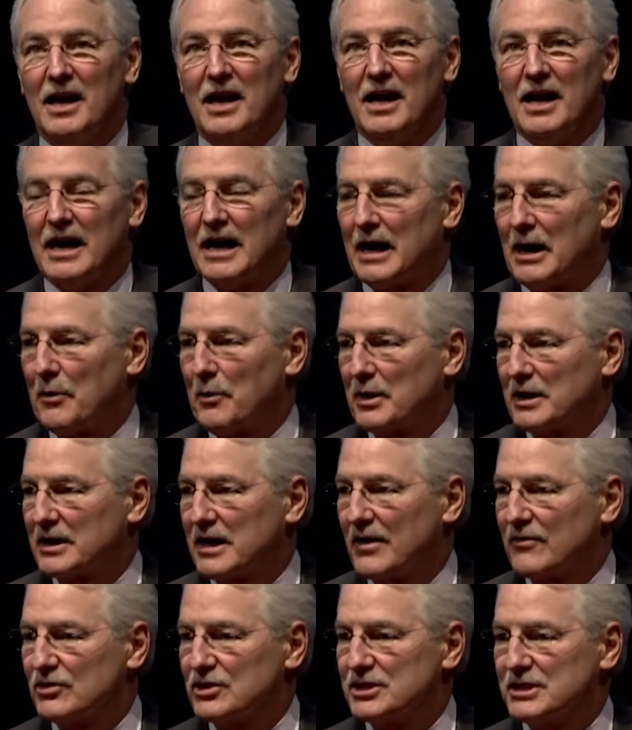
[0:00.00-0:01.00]
I want to
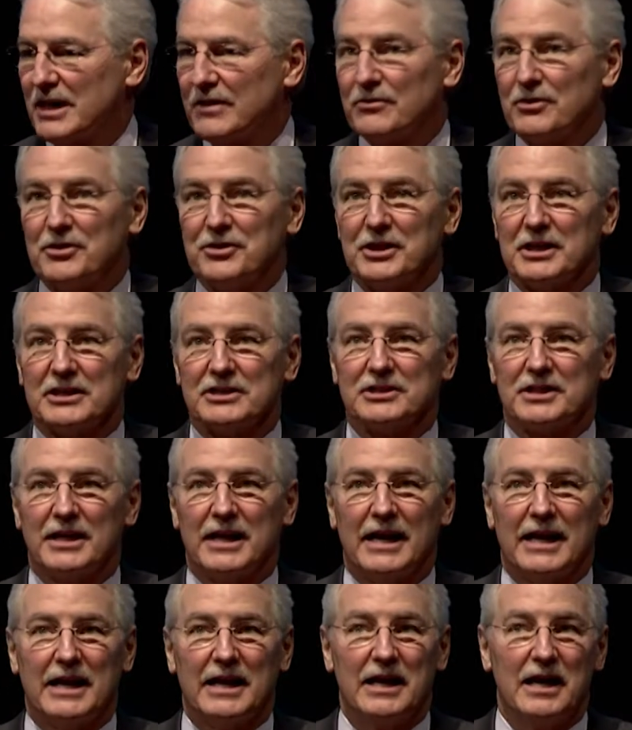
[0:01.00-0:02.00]
cover several things
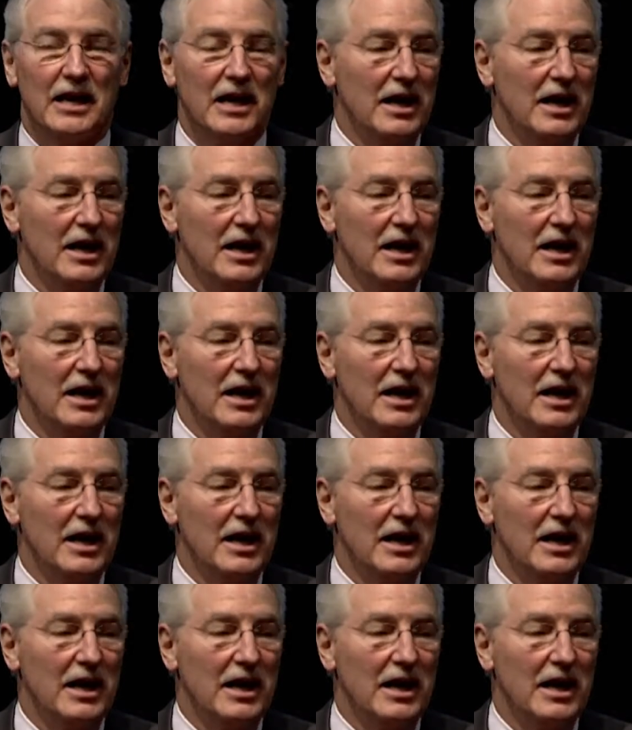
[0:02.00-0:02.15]
today.